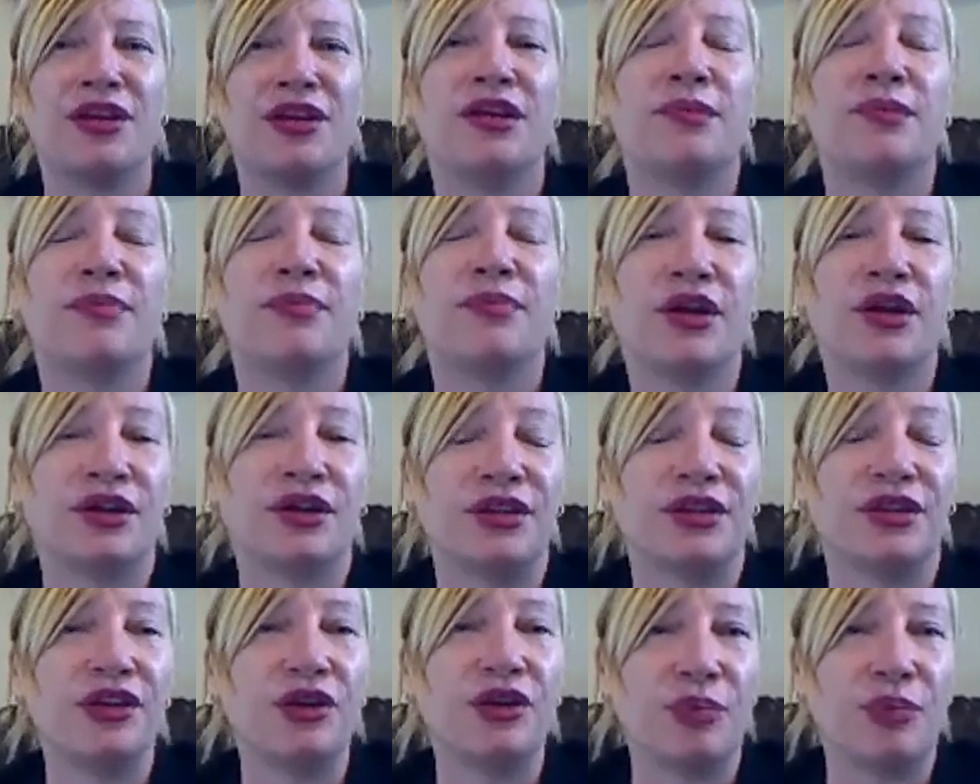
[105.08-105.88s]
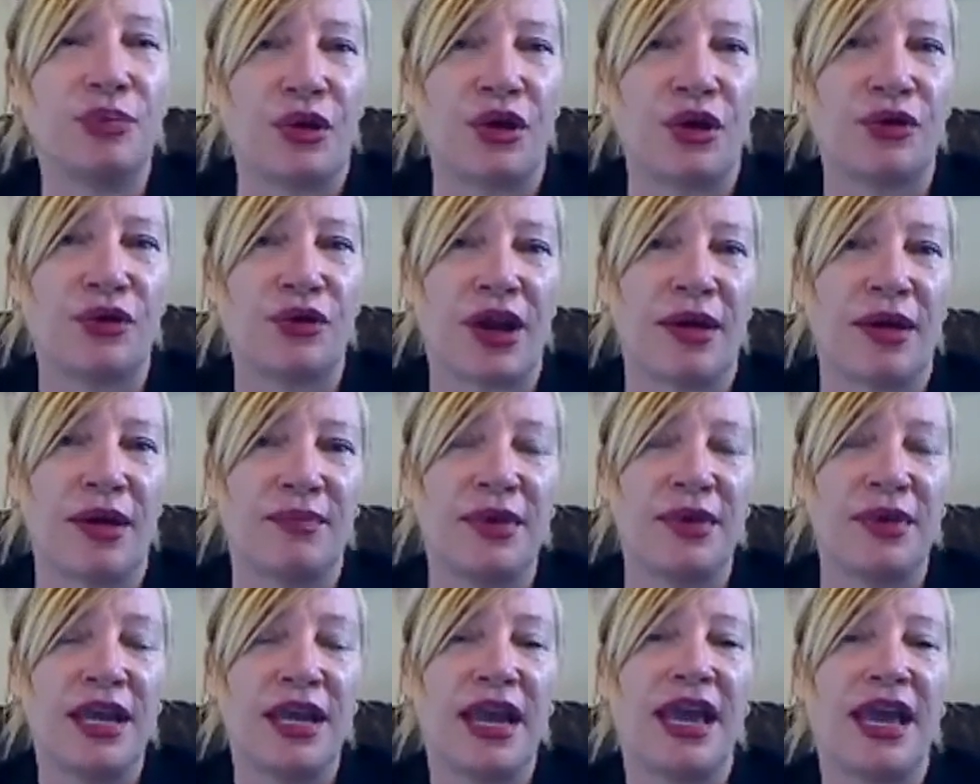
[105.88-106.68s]
paralegal program,
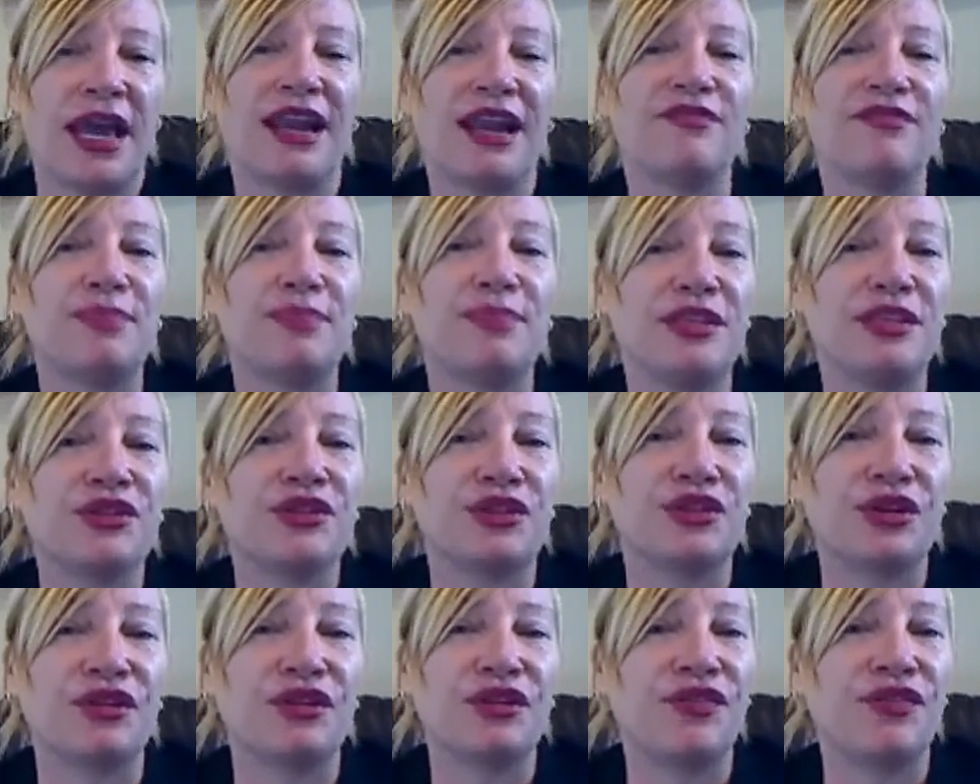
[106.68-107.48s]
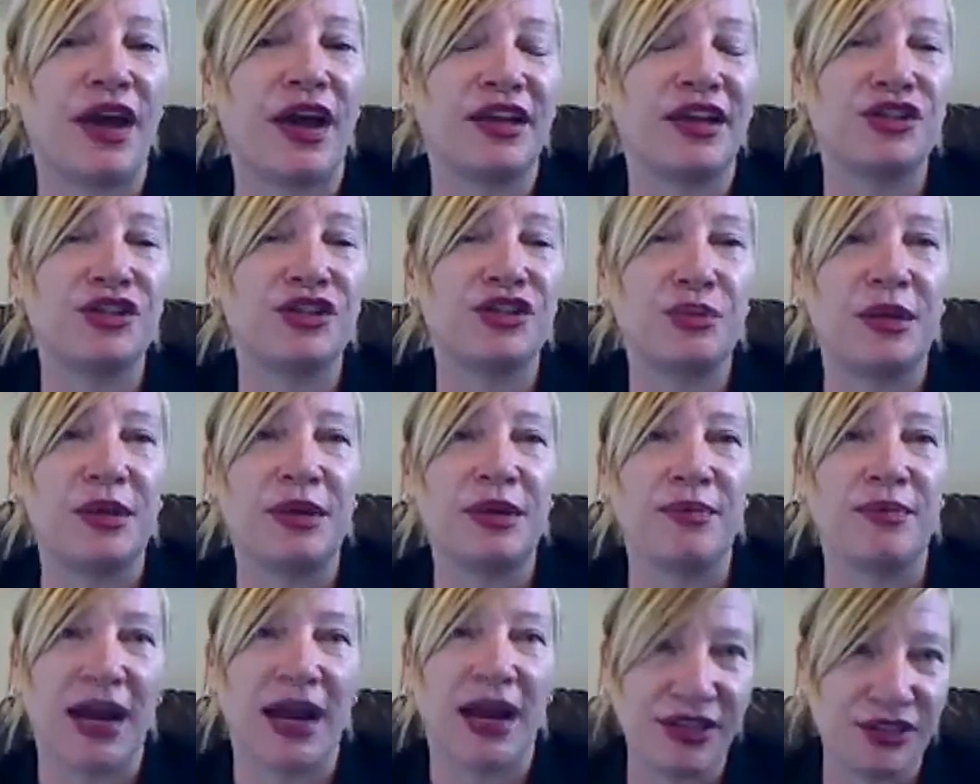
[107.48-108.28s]
and I've been certified to be
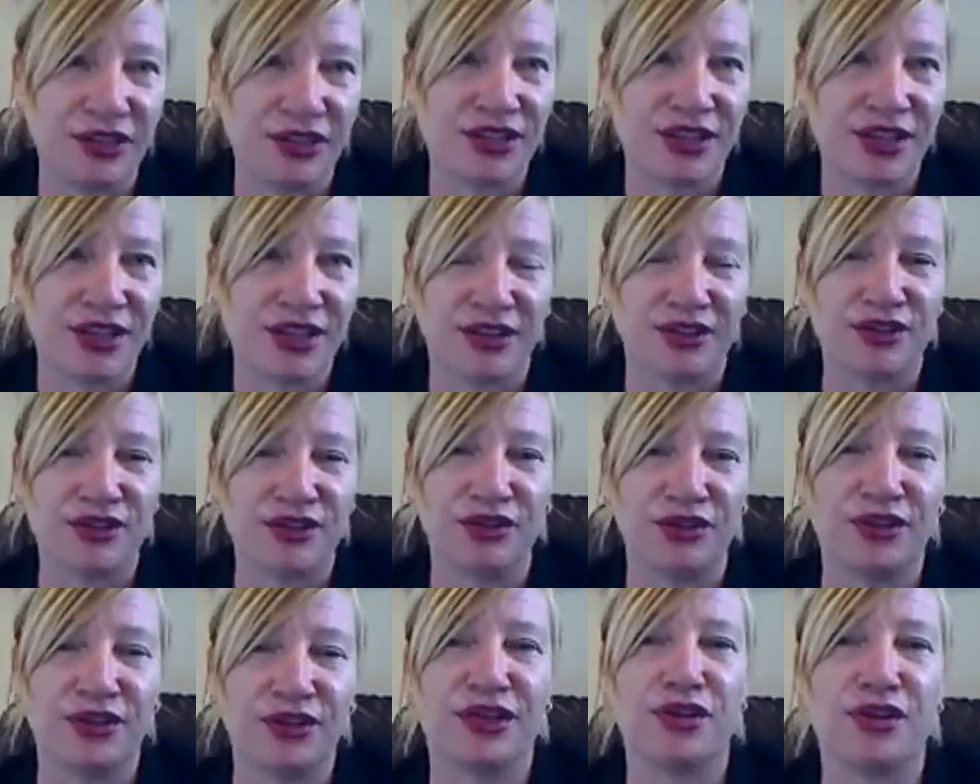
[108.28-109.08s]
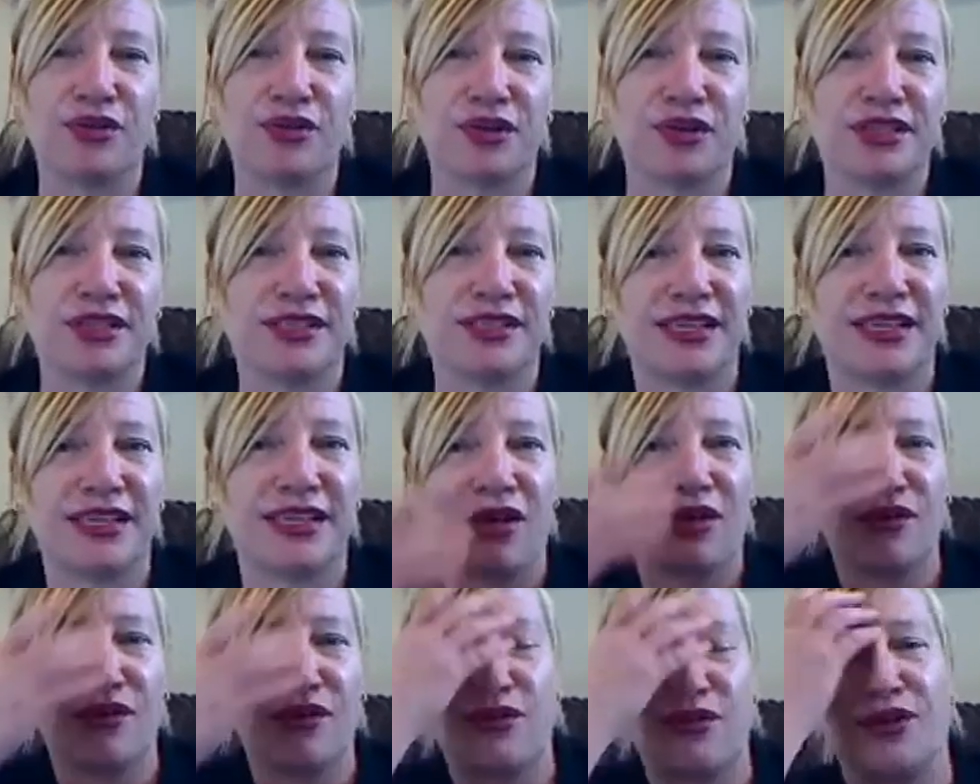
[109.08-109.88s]
minors counsel in courts in
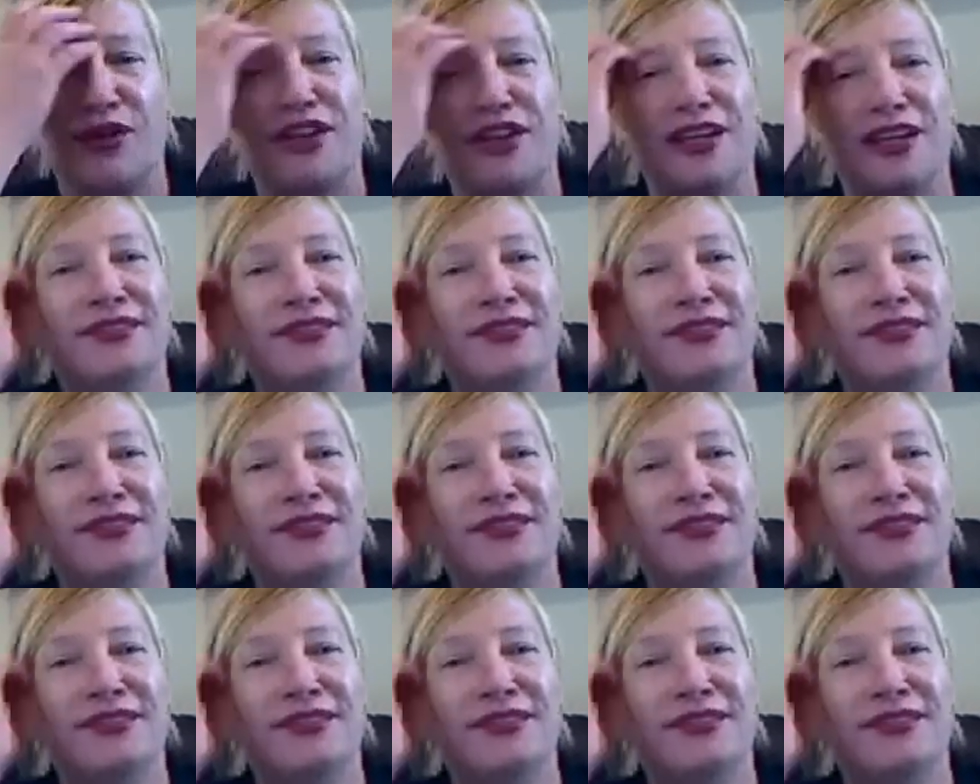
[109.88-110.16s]
California.